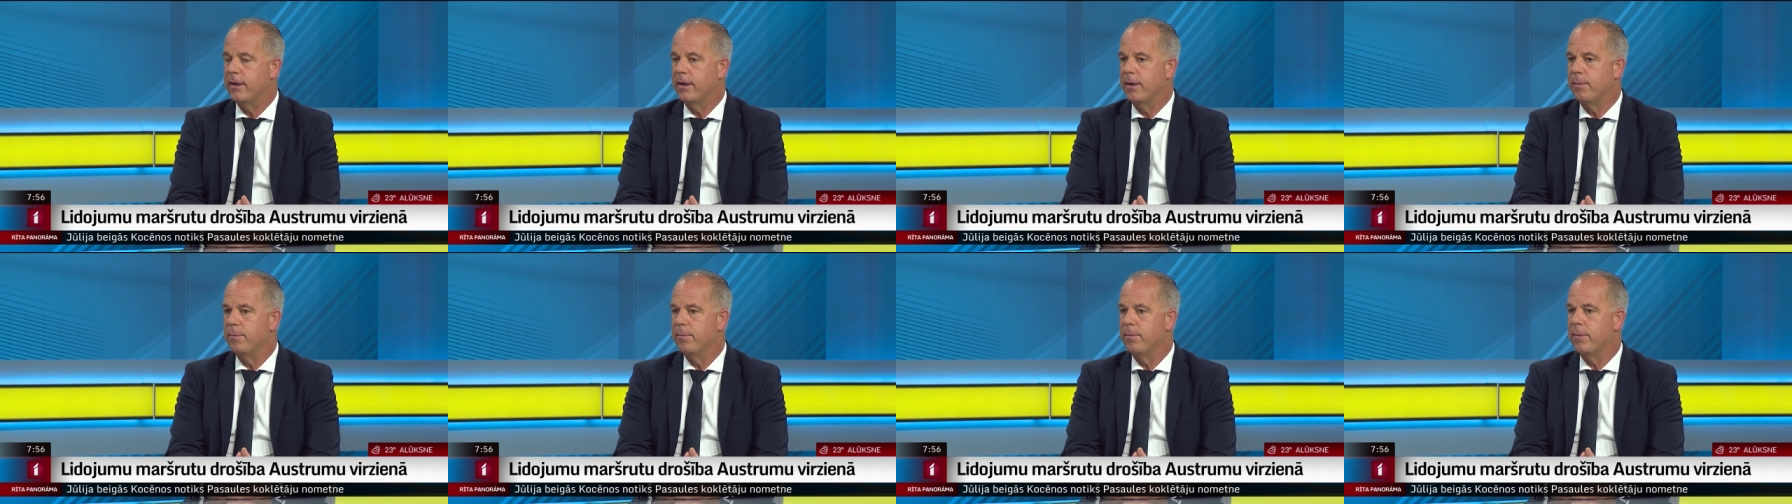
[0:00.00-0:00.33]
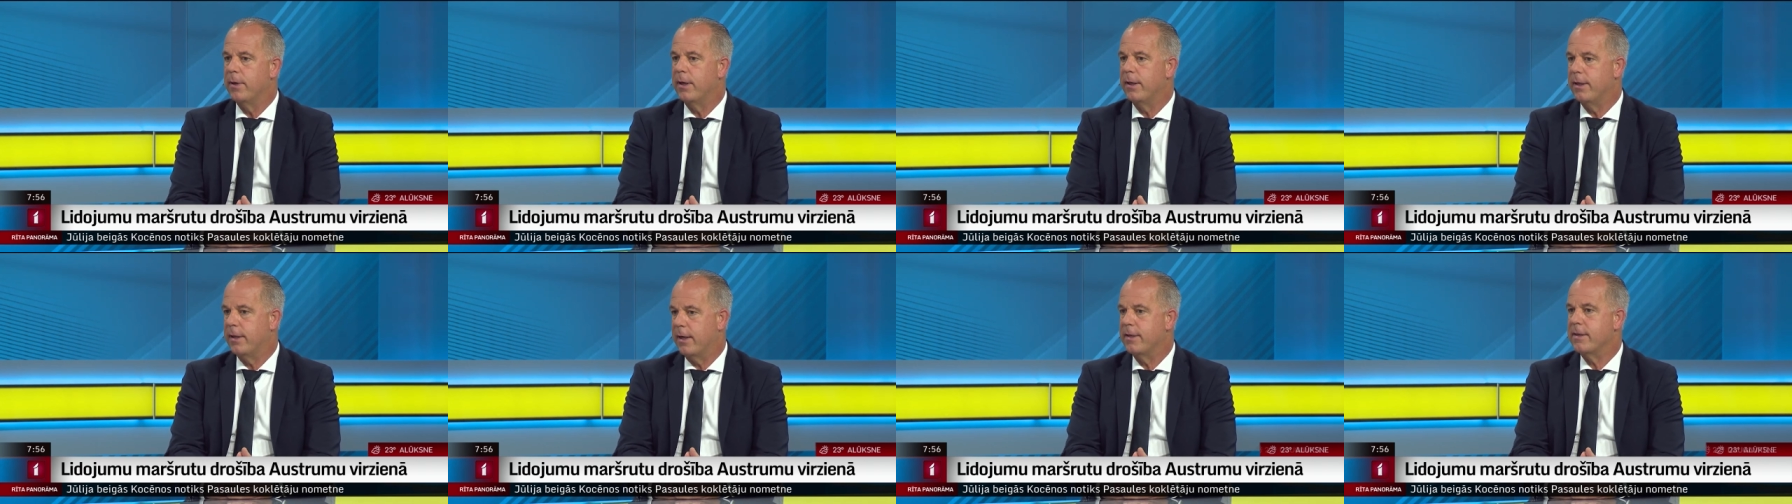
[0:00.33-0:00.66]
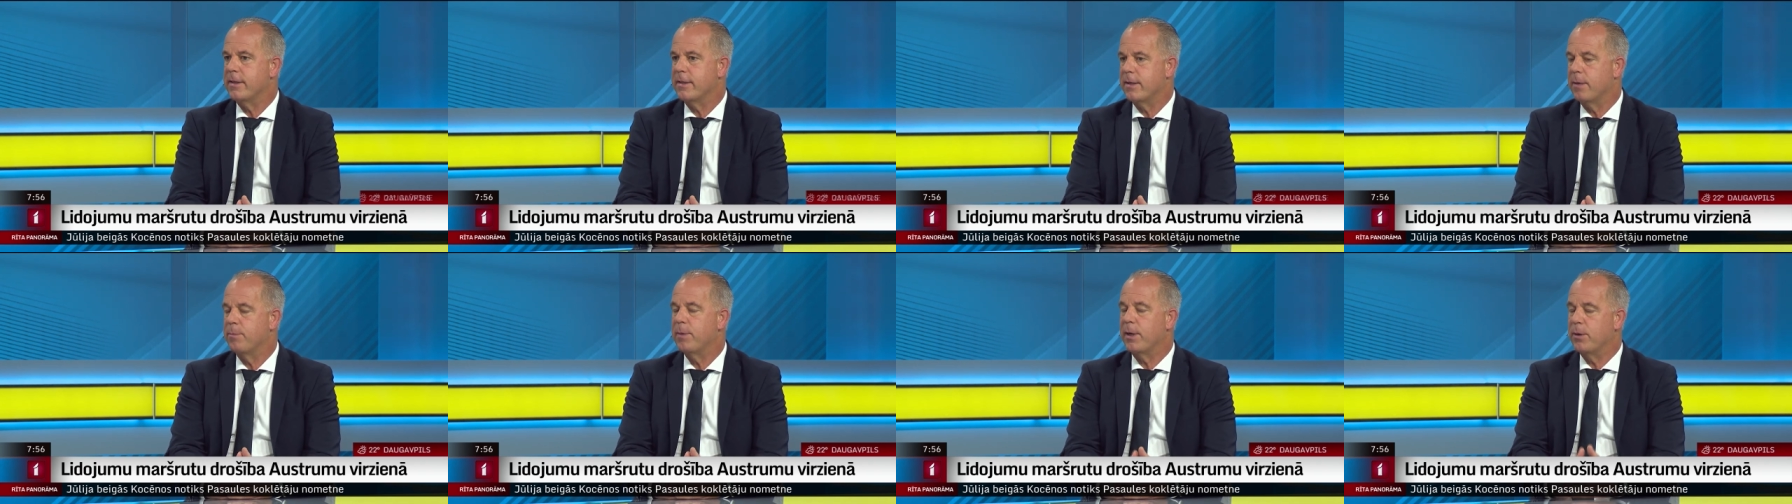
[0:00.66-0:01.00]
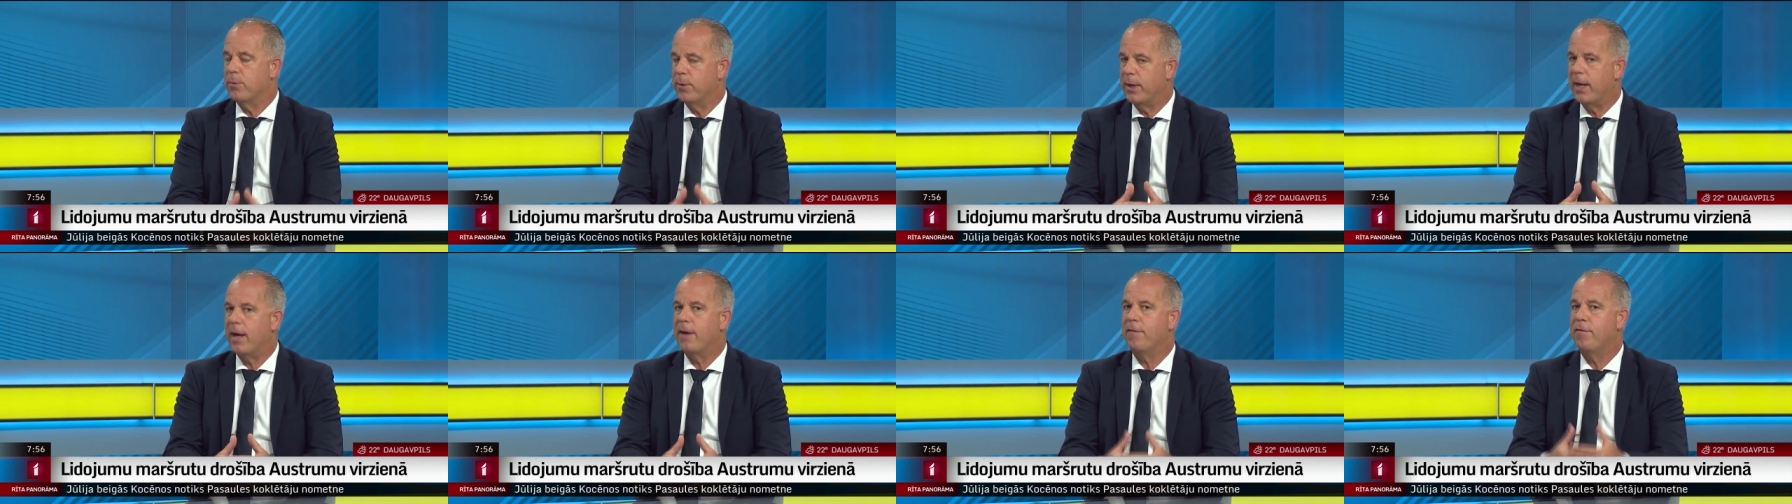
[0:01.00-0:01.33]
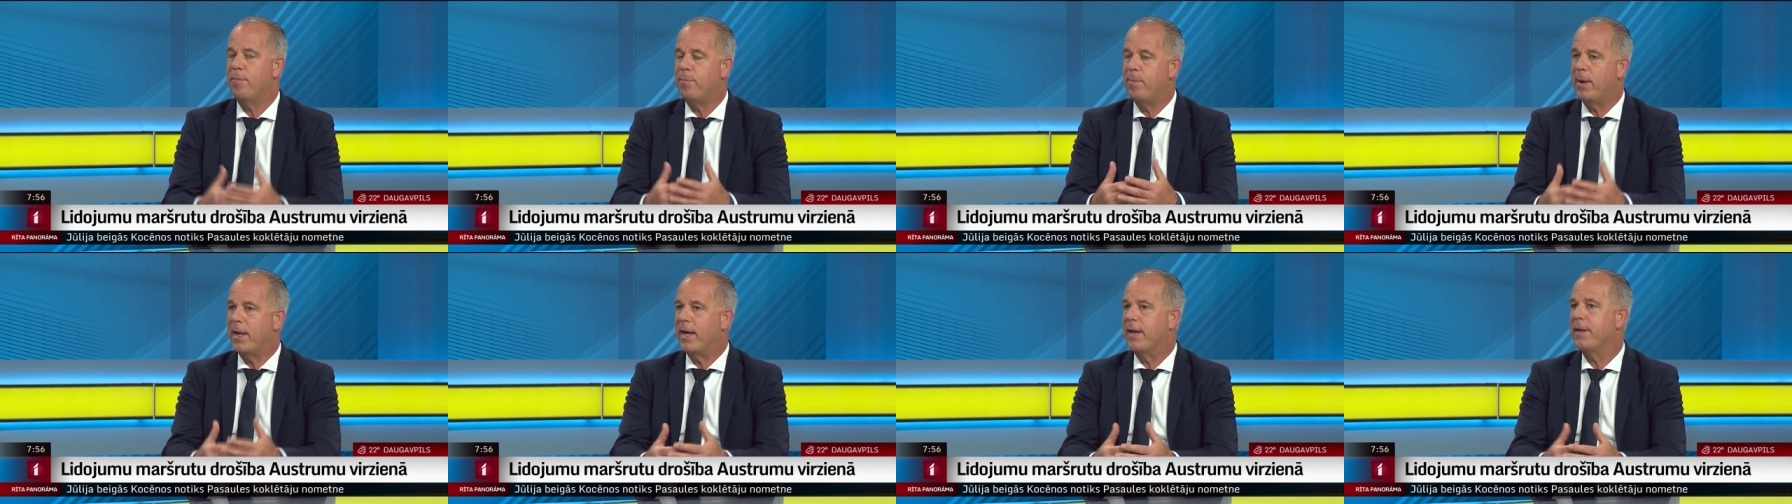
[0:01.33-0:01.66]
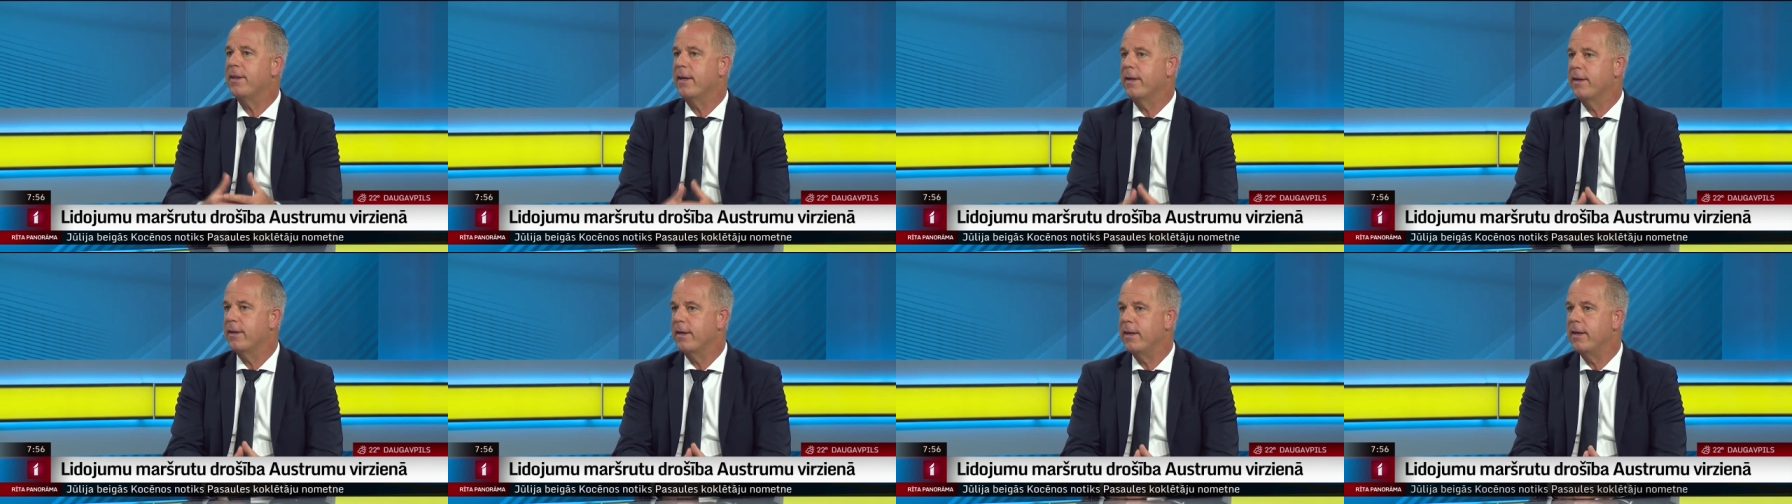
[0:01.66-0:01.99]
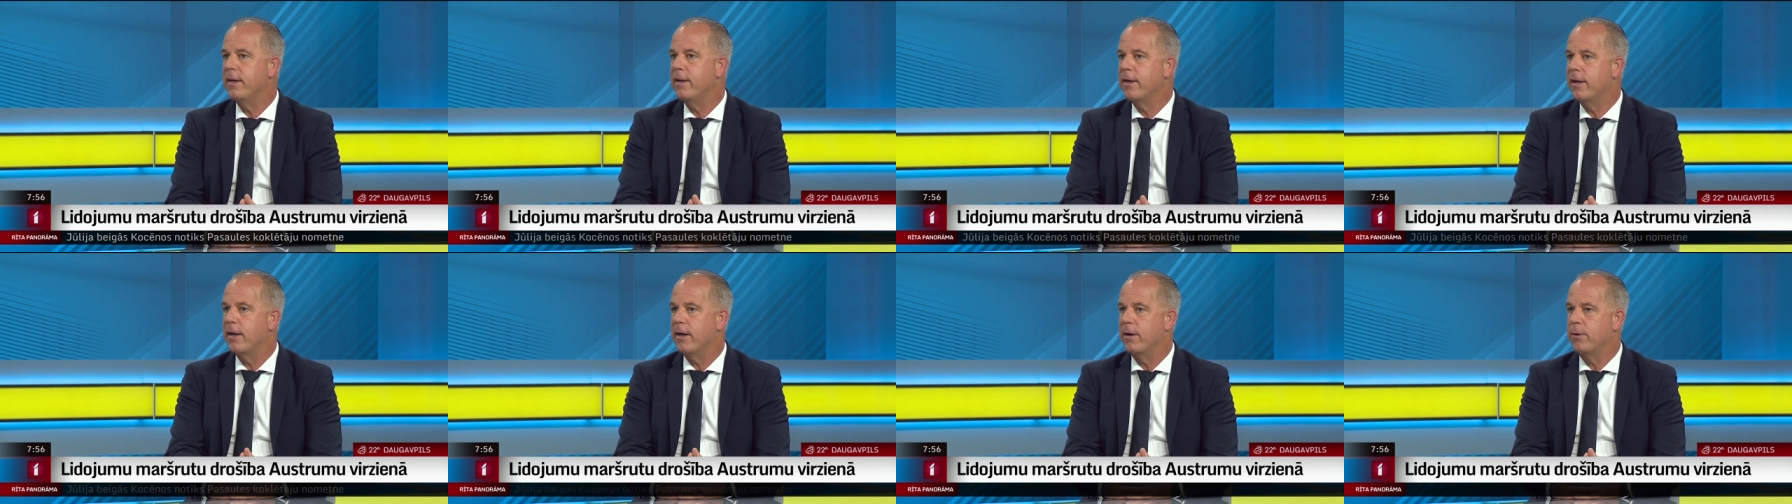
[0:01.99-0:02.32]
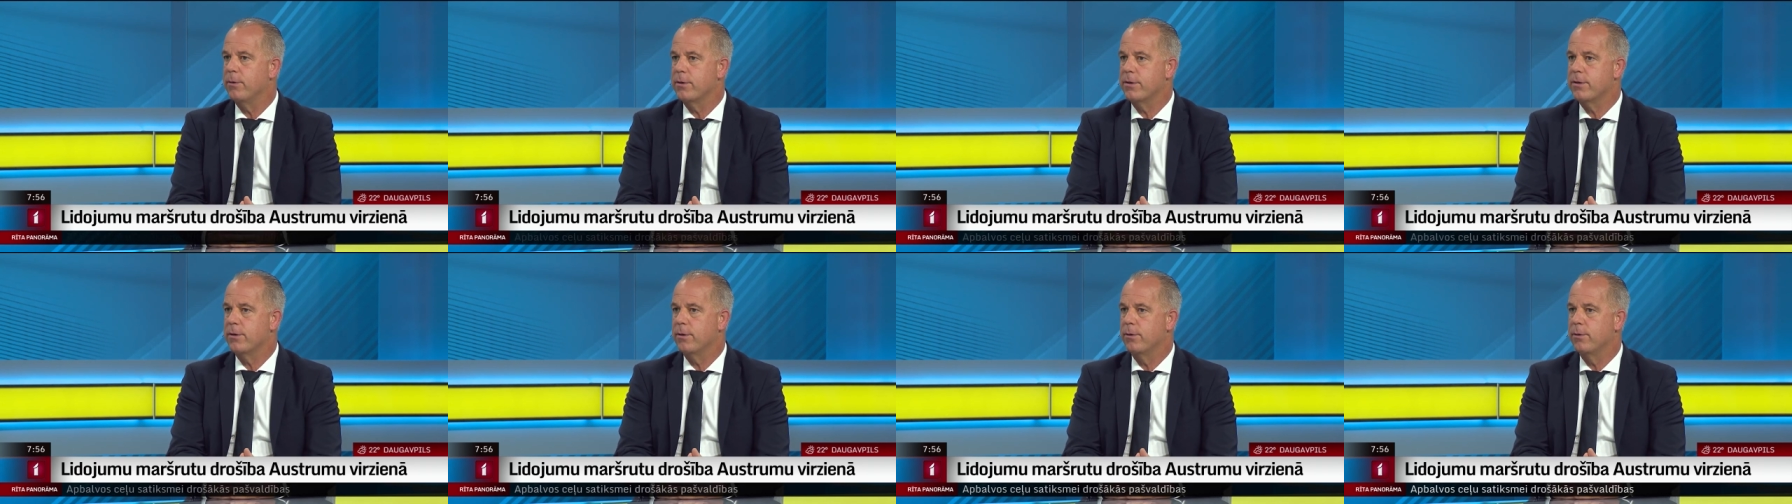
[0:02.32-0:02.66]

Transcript: Um, and that is, but we have planned that in now.